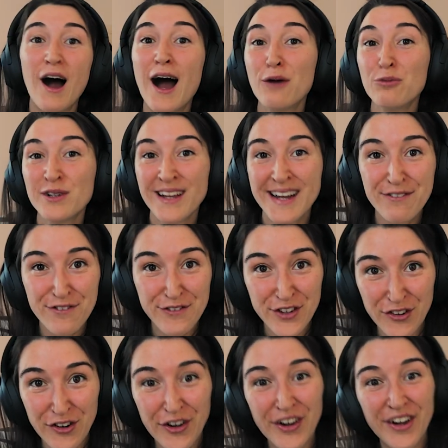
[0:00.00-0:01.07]
I would love
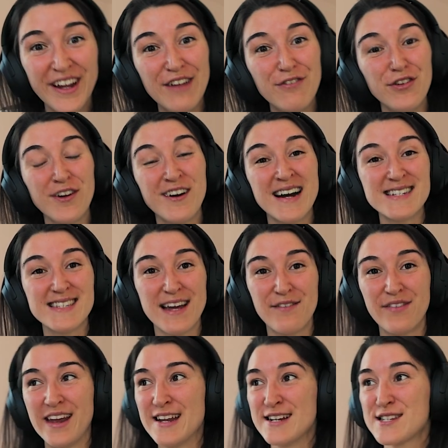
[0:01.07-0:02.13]
to know if you guys
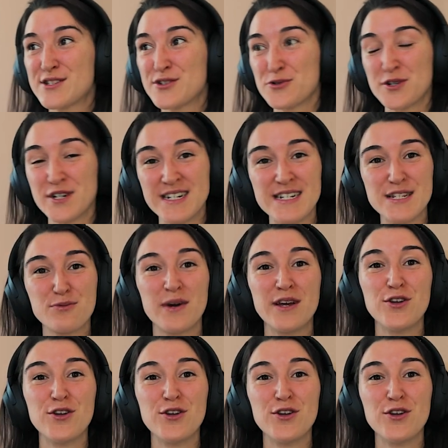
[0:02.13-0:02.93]
have any stories